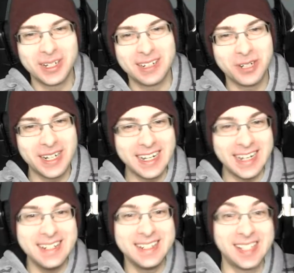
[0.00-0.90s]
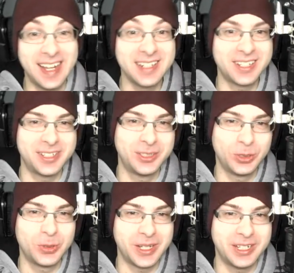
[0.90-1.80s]
what, what I intend on
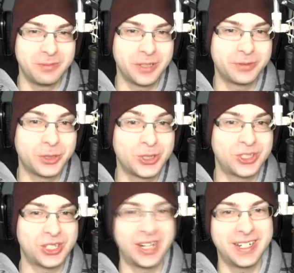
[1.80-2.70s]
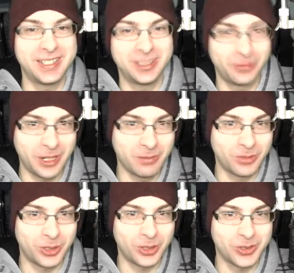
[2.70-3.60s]
doing before starting the Rim
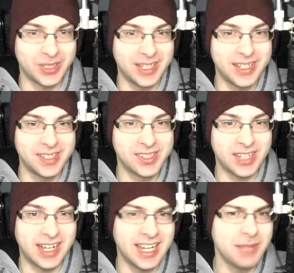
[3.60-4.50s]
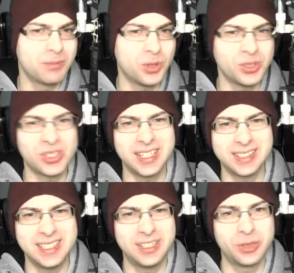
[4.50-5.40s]
Worlds is I am most
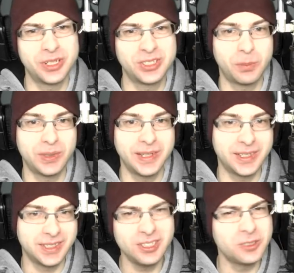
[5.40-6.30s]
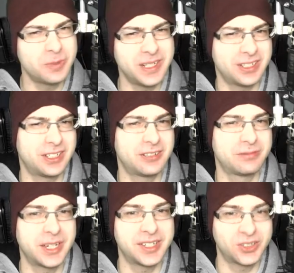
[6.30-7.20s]
likely going to play a little bit of
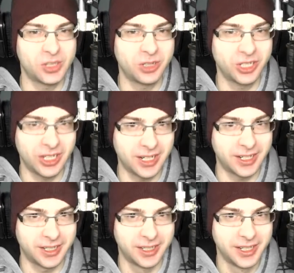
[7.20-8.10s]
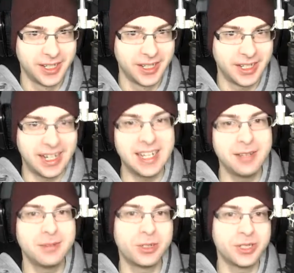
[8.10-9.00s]
my summer car. I
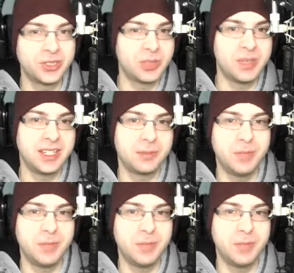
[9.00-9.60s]
am going to make a